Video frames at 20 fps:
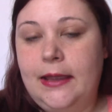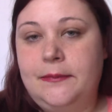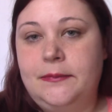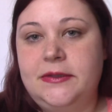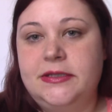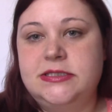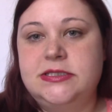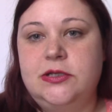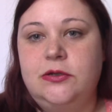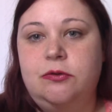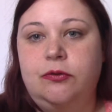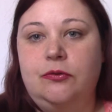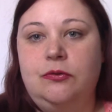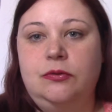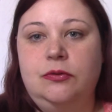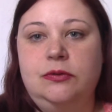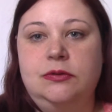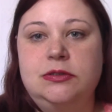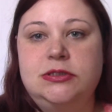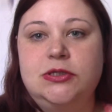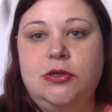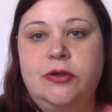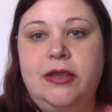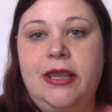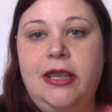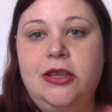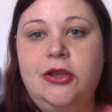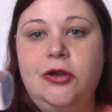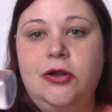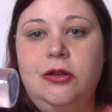So don't
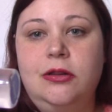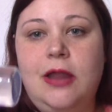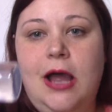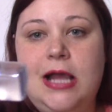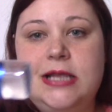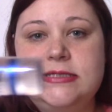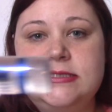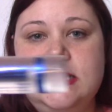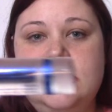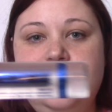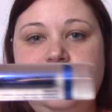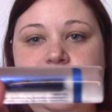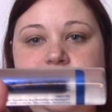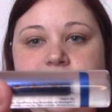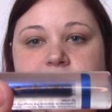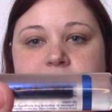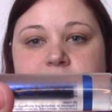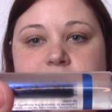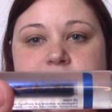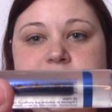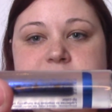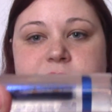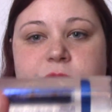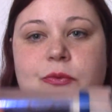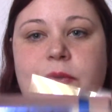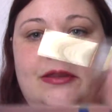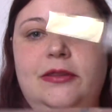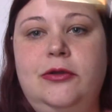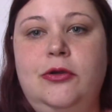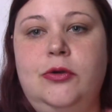get your gloss confused
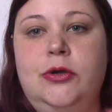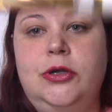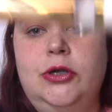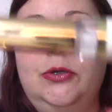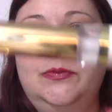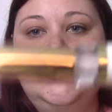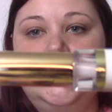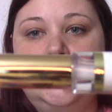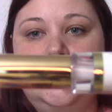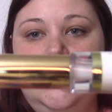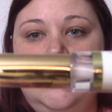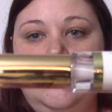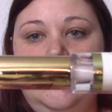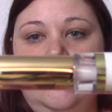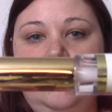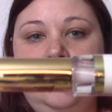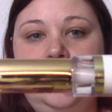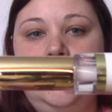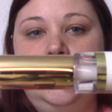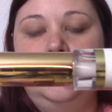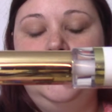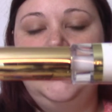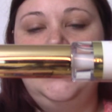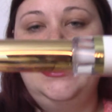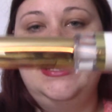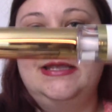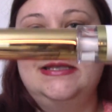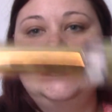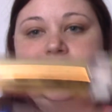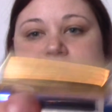with your Oops Remover
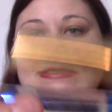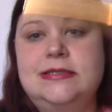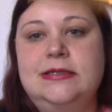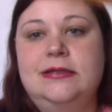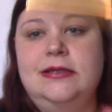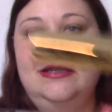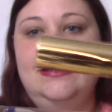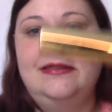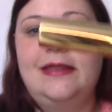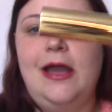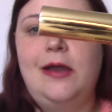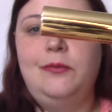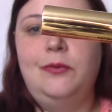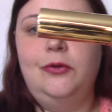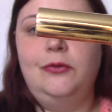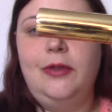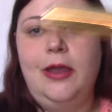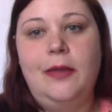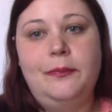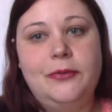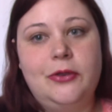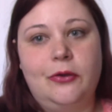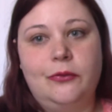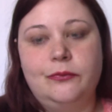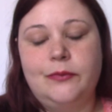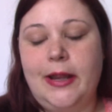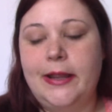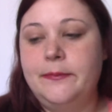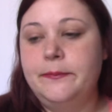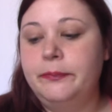because that won't help you,
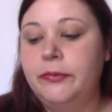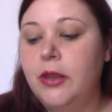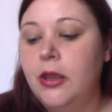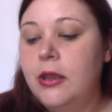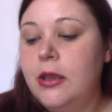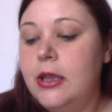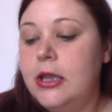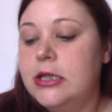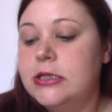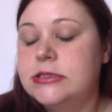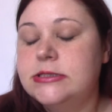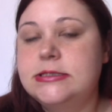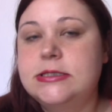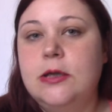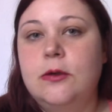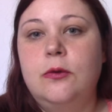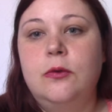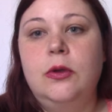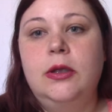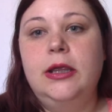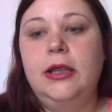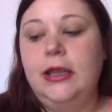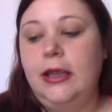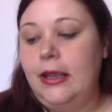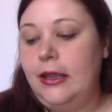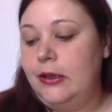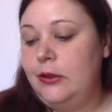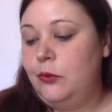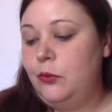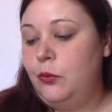right? So
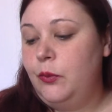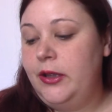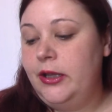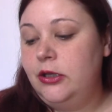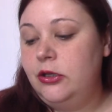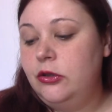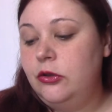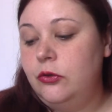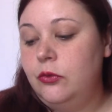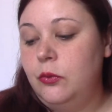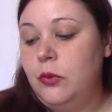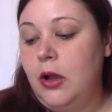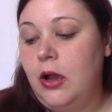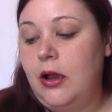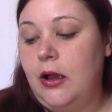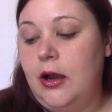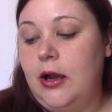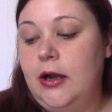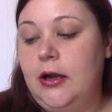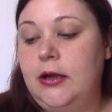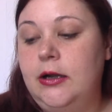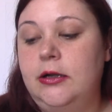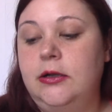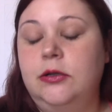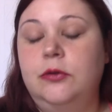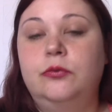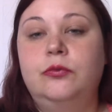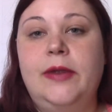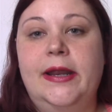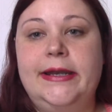when you are
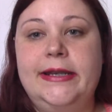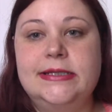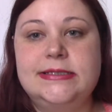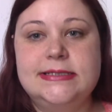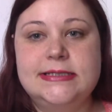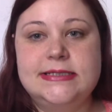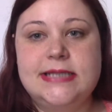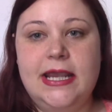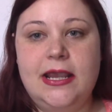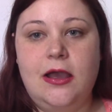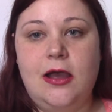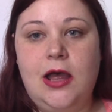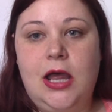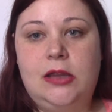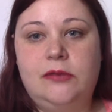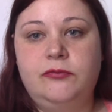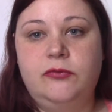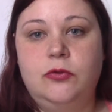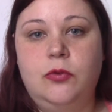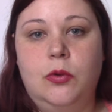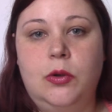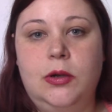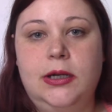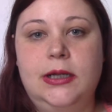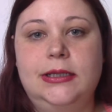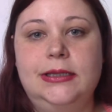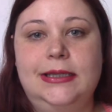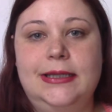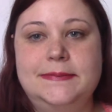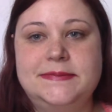ready to take off your
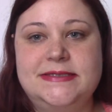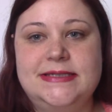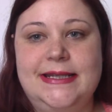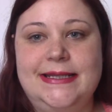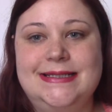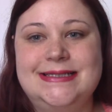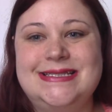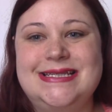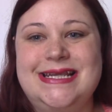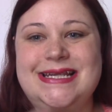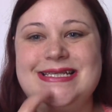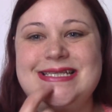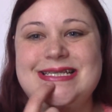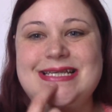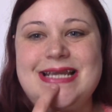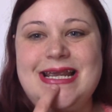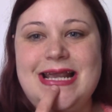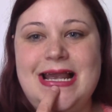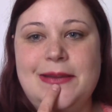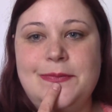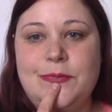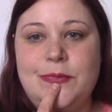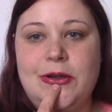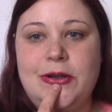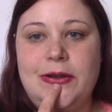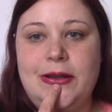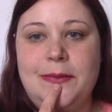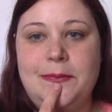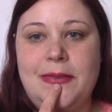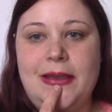LipSense, like today I'm
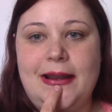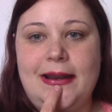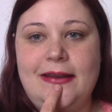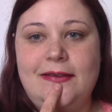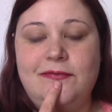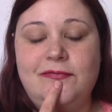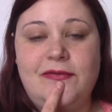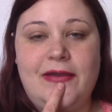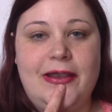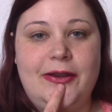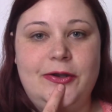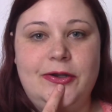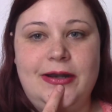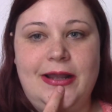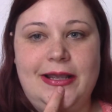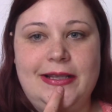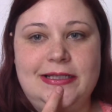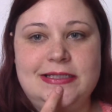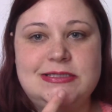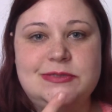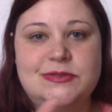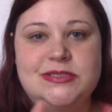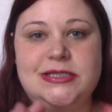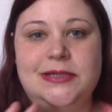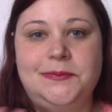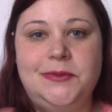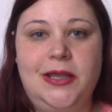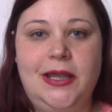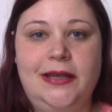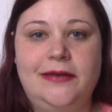wearing my Fire and Ice, which
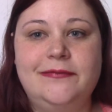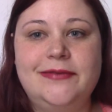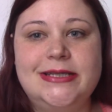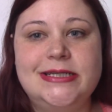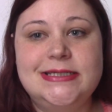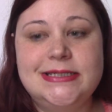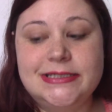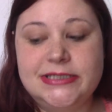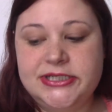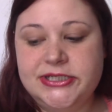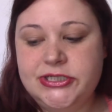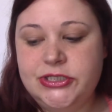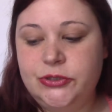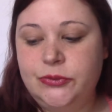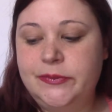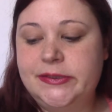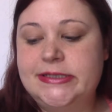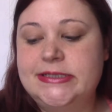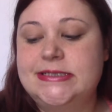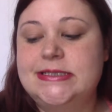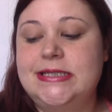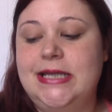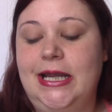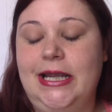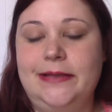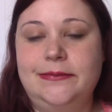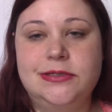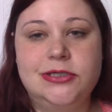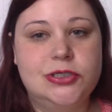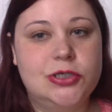I'm kind of addicted to, but it's
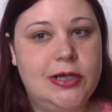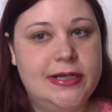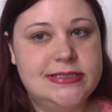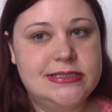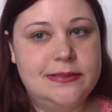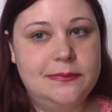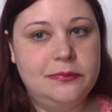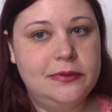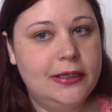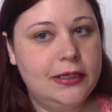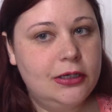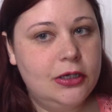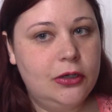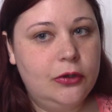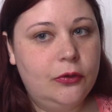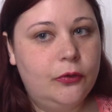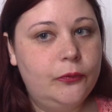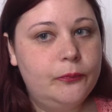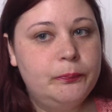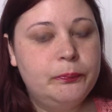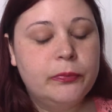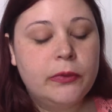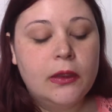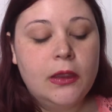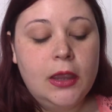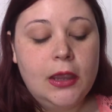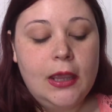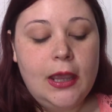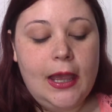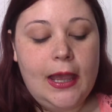time to try something new.
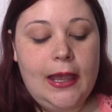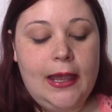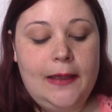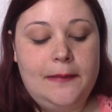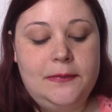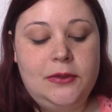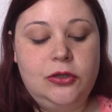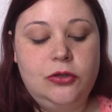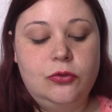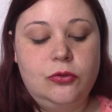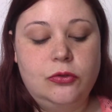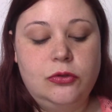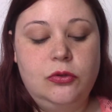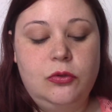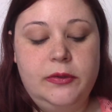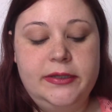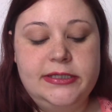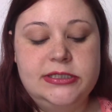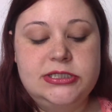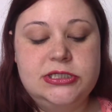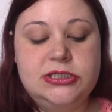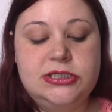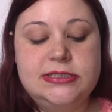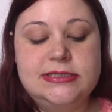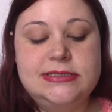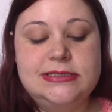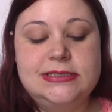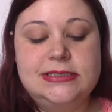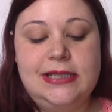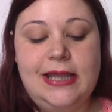You're going to
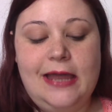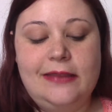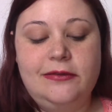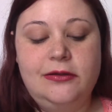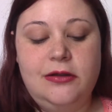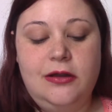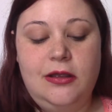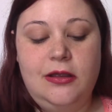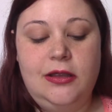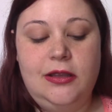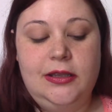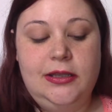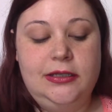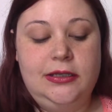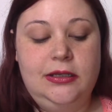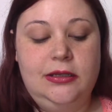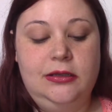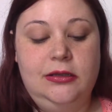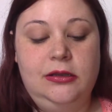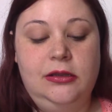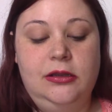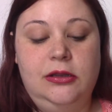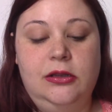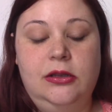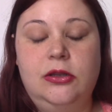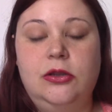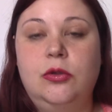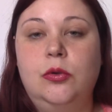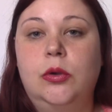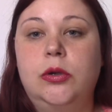just slather on
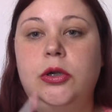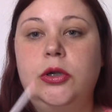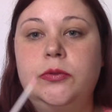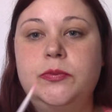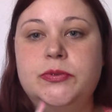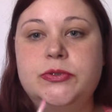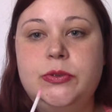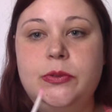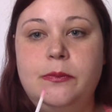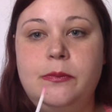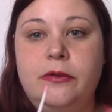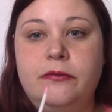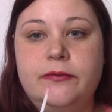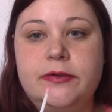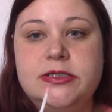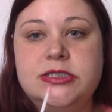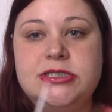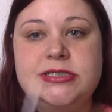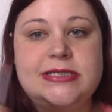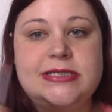your Oops Remover just